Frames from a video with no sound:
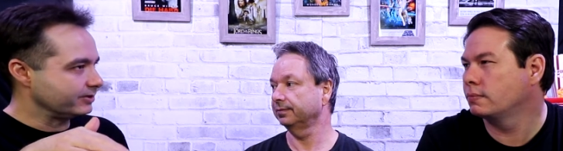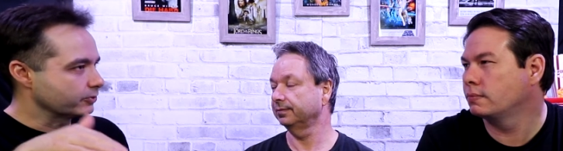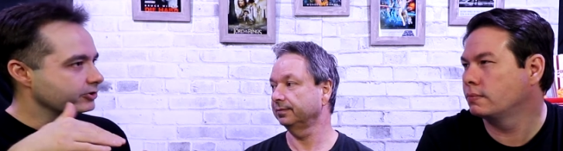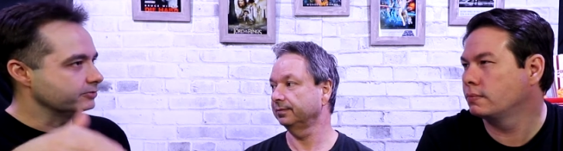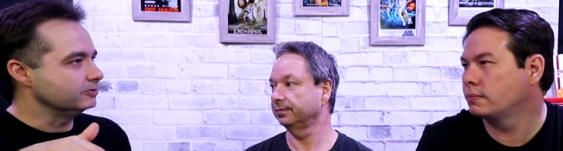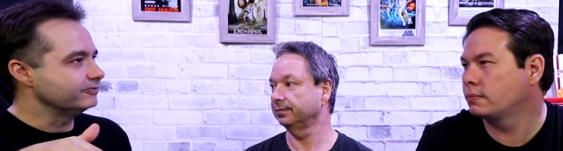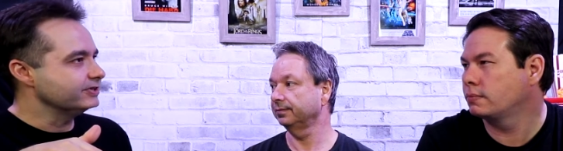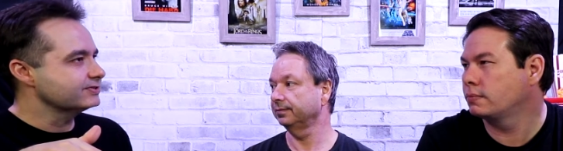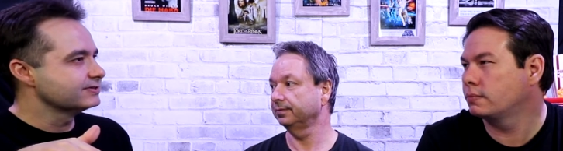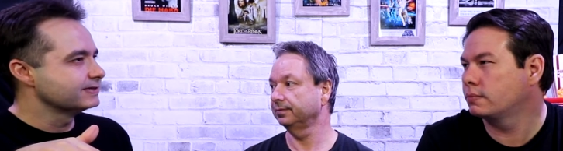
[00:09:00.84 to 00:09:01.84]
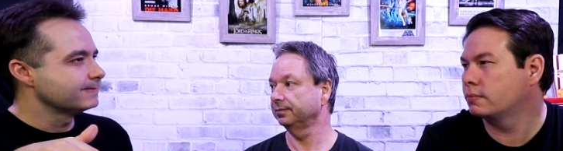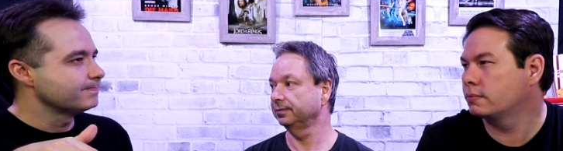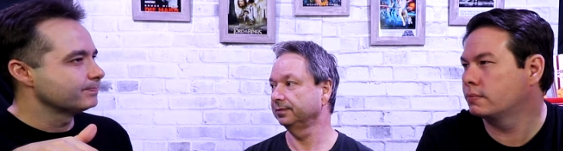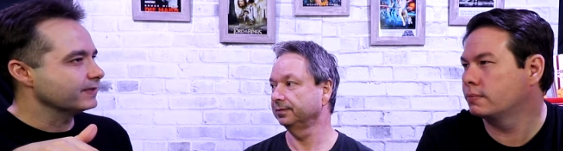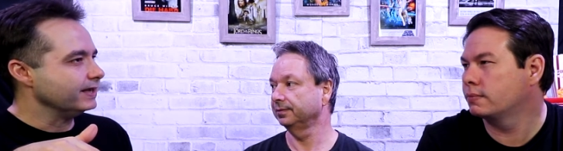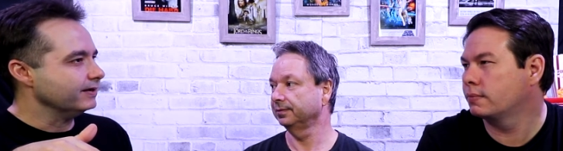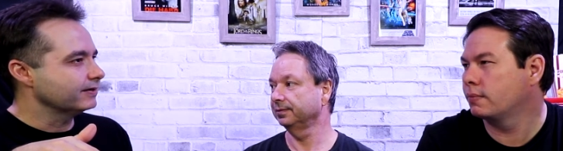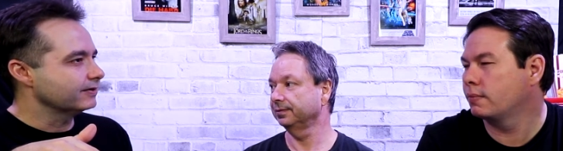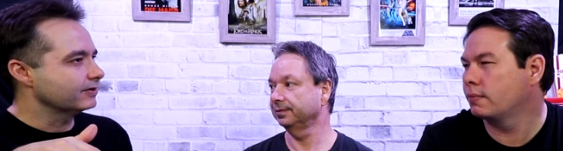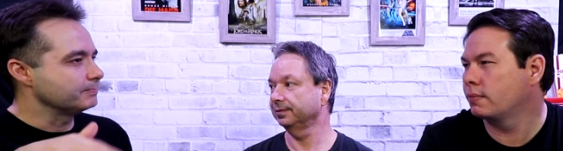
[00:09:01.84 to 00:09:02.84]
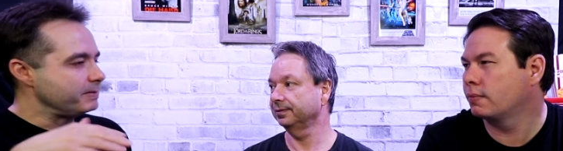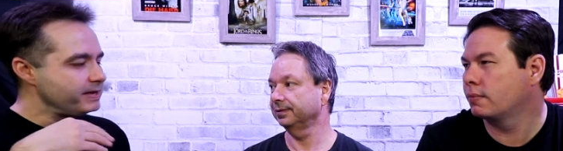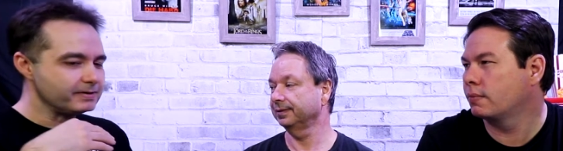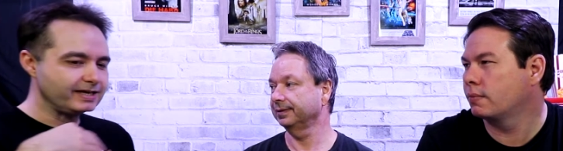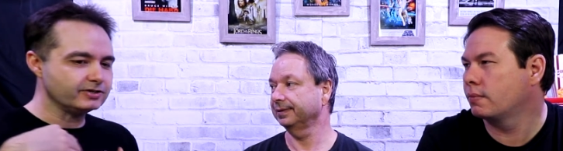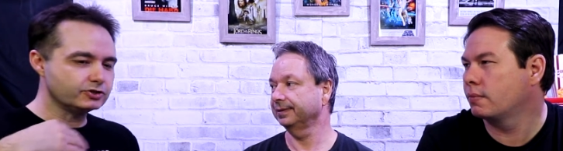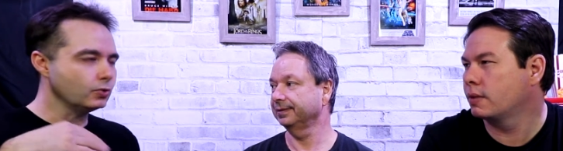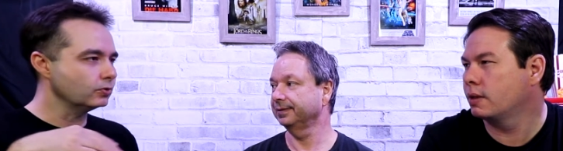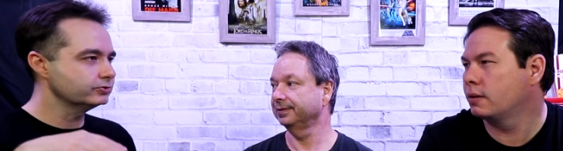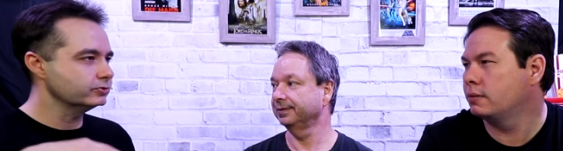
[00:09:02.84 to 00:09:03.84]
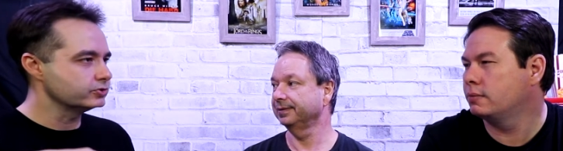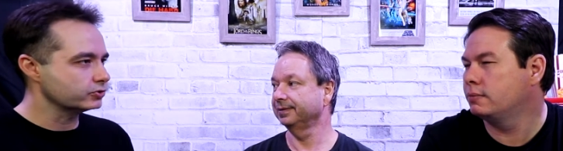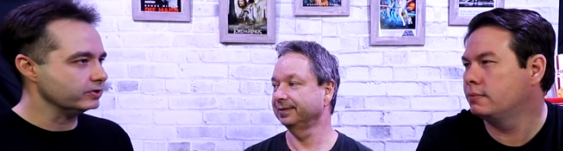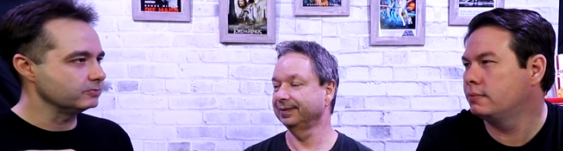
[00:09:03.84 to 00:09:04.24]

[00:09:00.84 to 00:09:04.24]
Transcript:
Speaker 1: there were good movies? maybe even getting too old to enjoy